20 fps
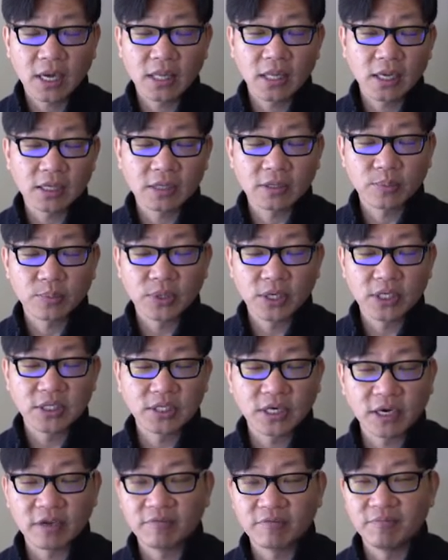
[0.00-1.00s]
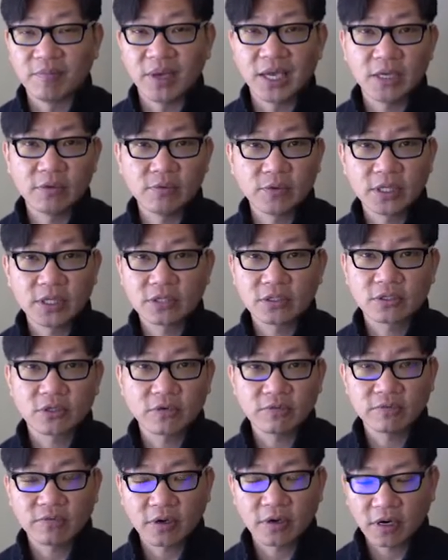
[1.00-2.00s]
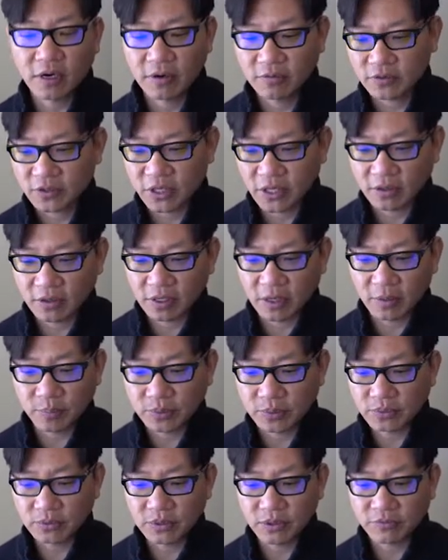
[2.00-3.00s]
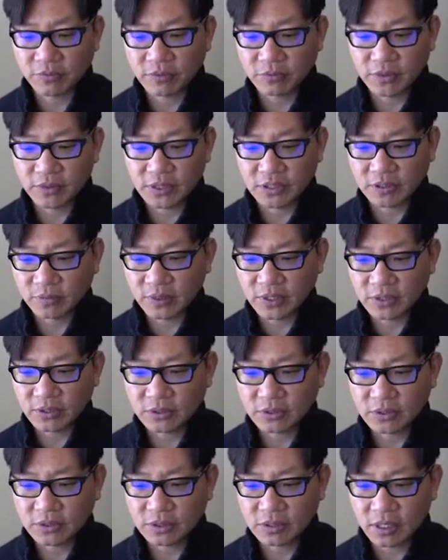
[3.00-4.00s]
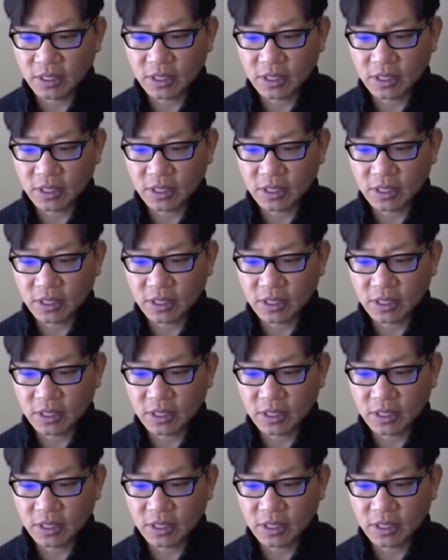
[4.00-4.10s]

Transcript: I like the breads that I've made with it so far. I've tried a couple different recipes.